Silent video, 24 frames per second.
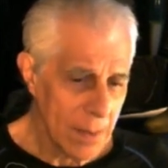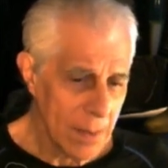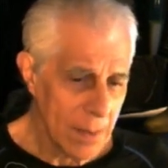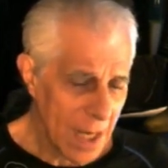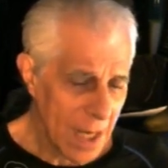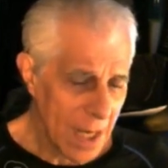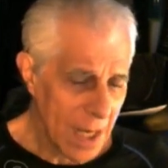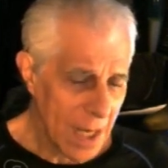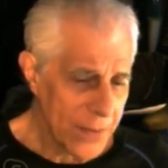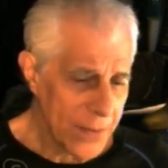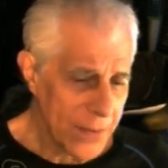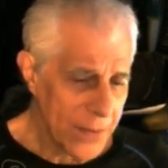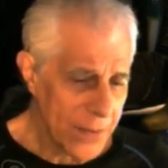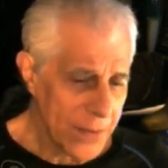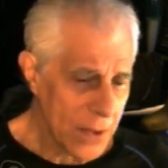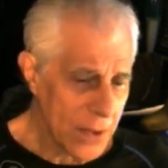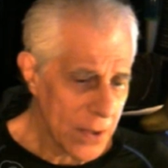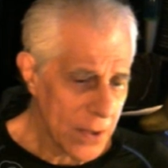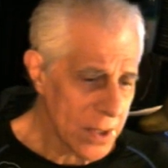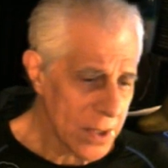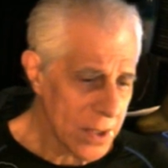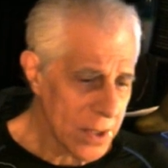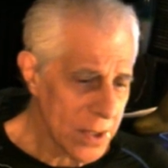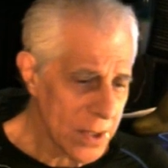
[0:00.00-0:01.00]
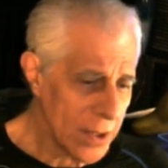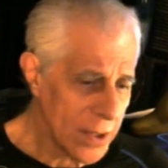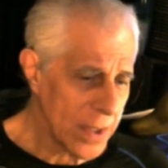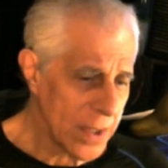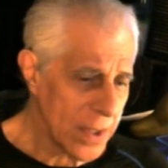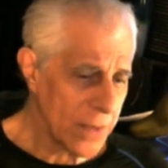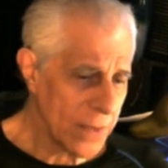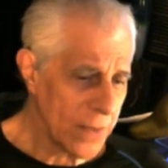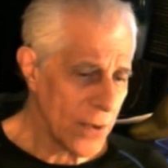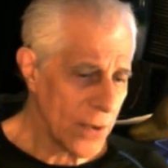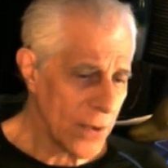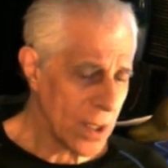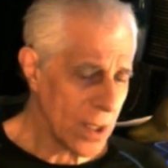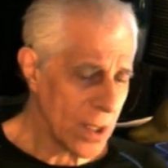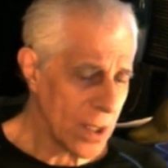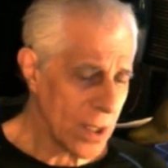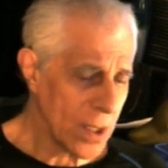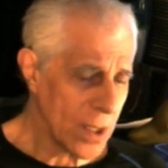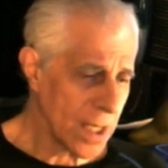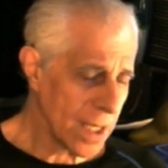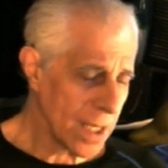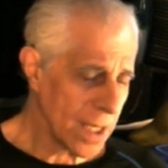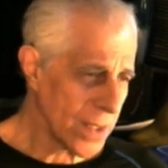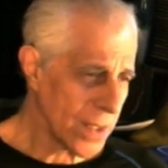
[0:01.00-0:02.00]
The mafia was going to be the fall
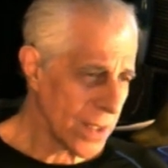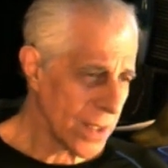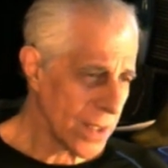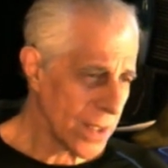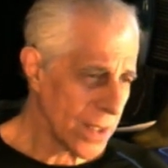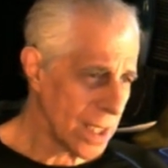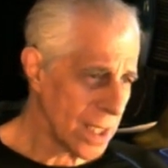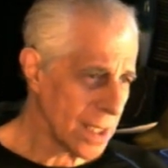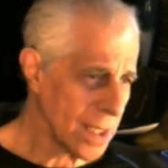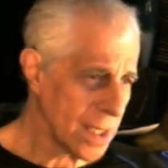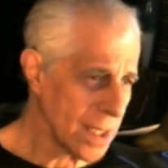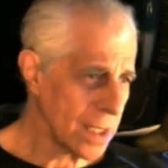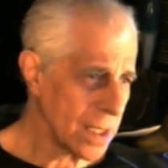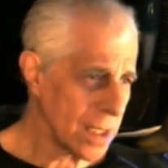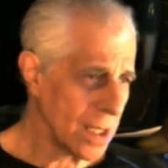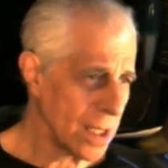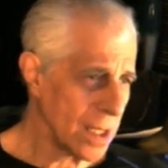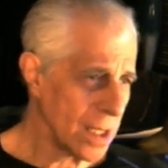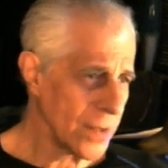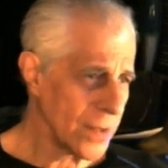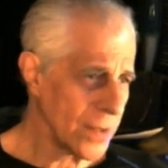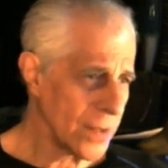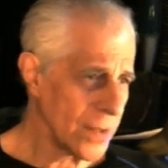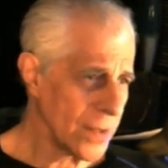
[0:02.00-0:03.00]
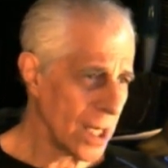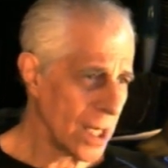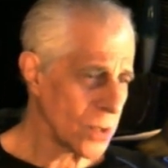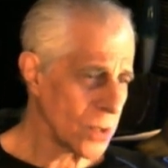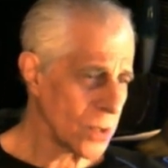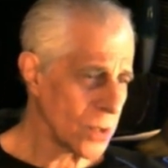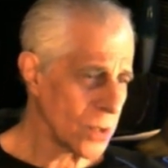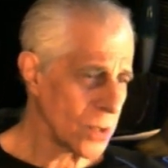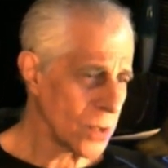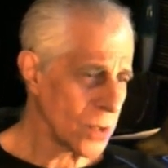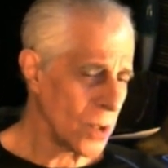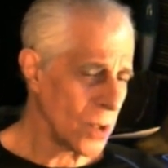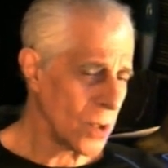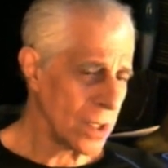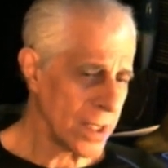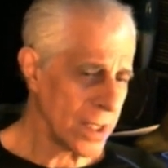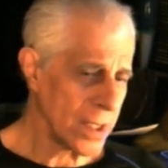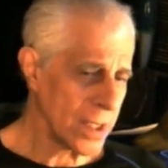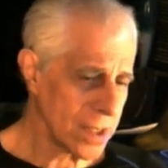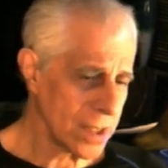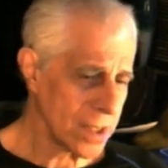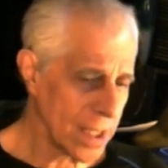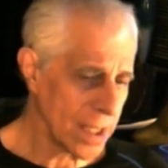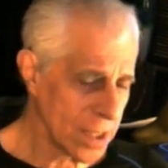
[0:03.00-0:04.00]
guy. If they didn't get Lee Harvey Oswald
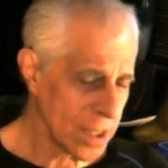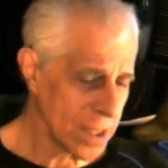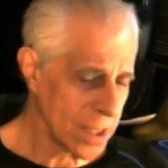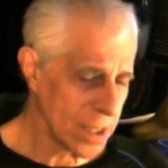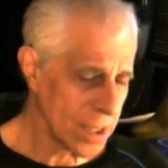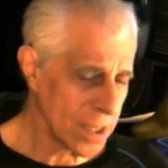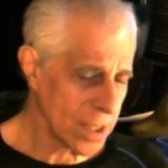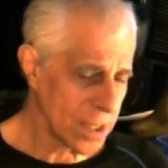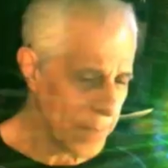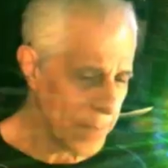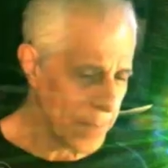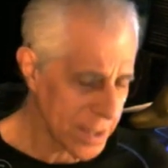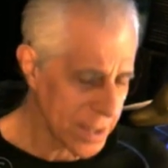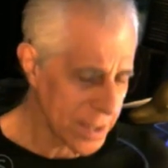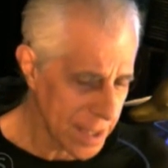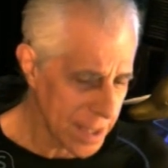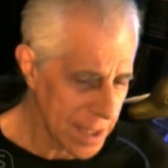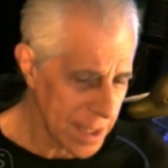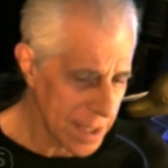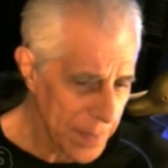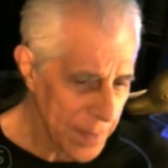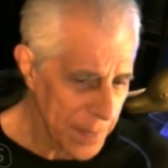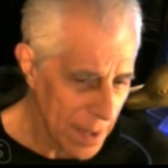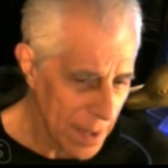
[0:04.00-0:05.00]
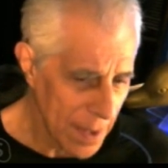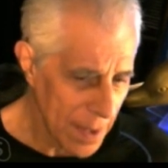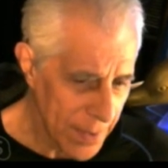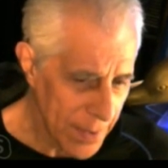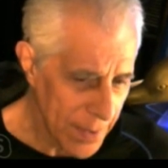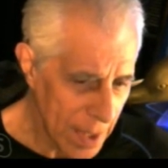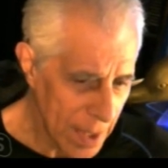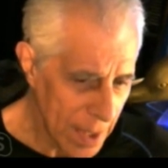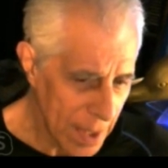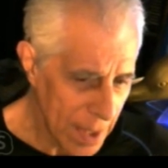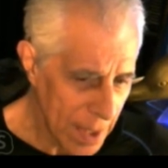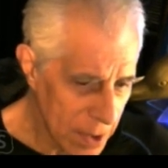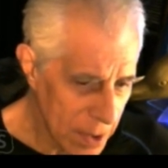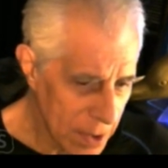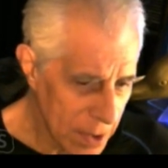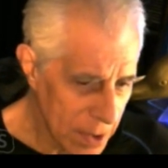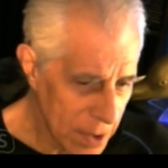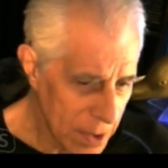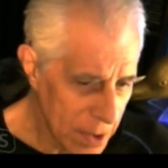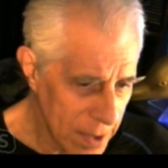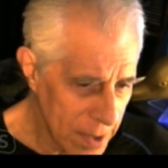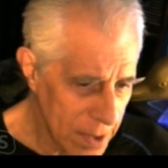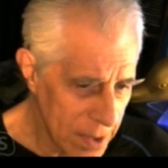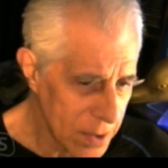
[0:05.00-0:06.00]
as the patsy, they were
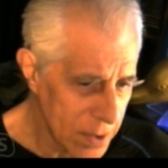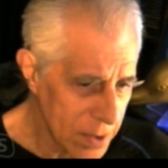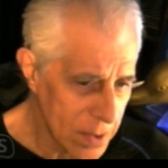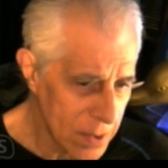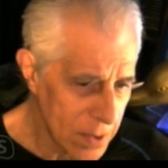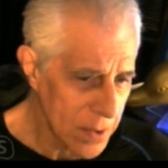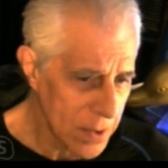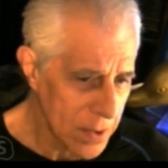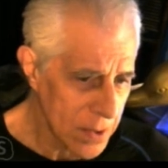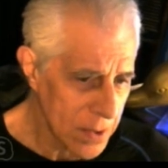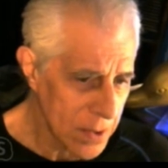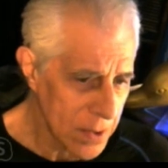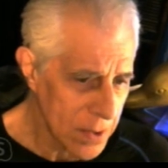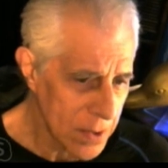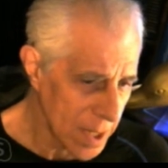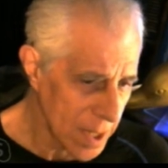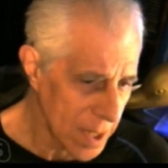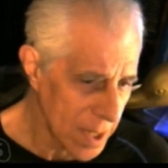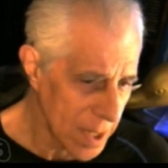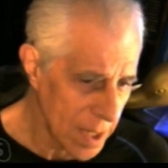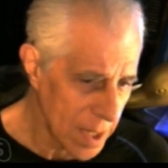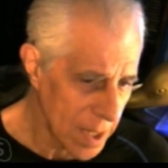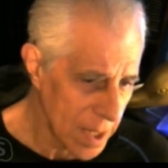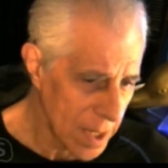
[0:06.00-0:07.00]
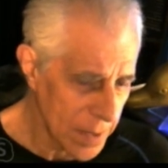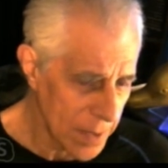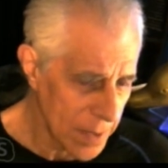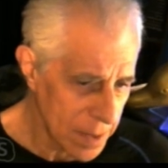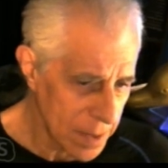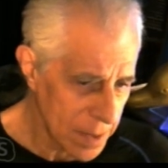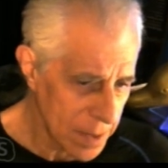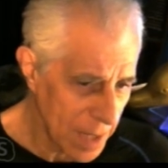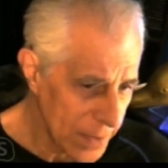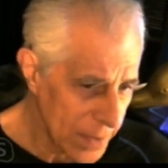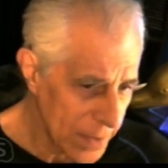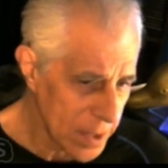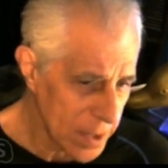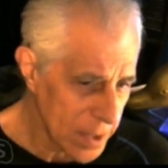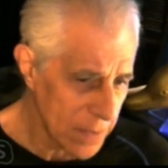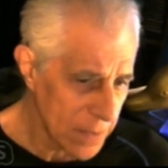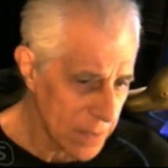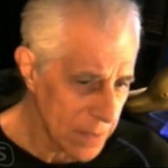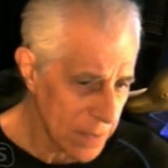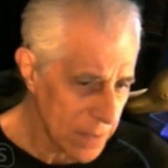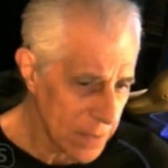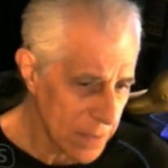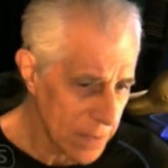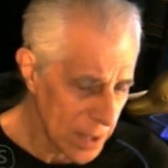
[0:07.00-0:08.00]
going to say it was the mafia, which
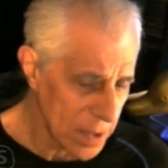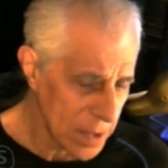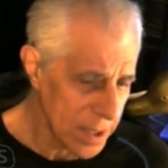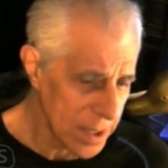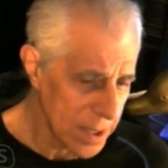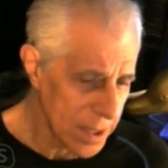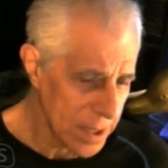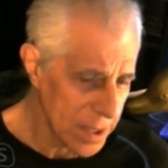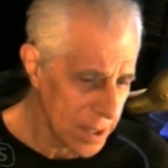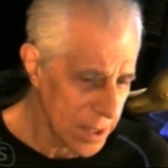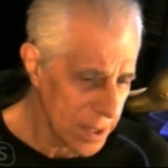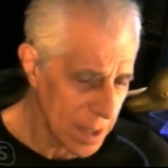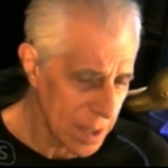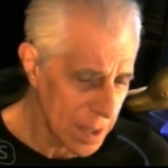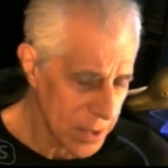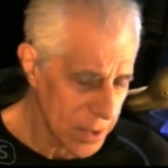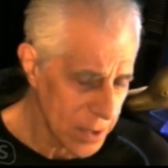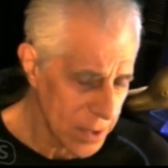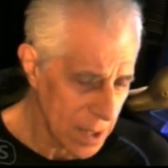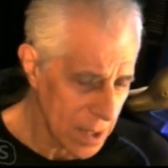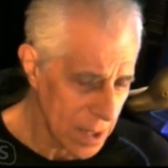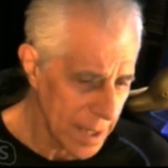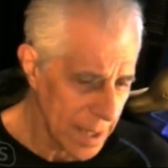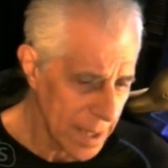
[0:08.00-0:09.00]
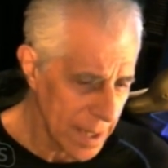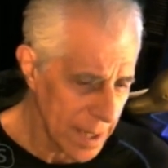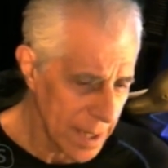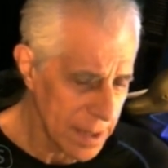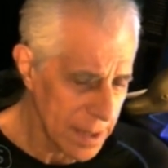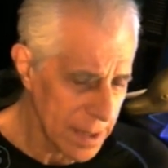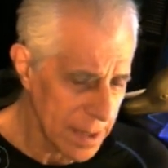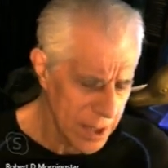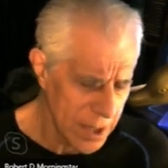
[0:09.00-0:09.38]
eventually did come to light.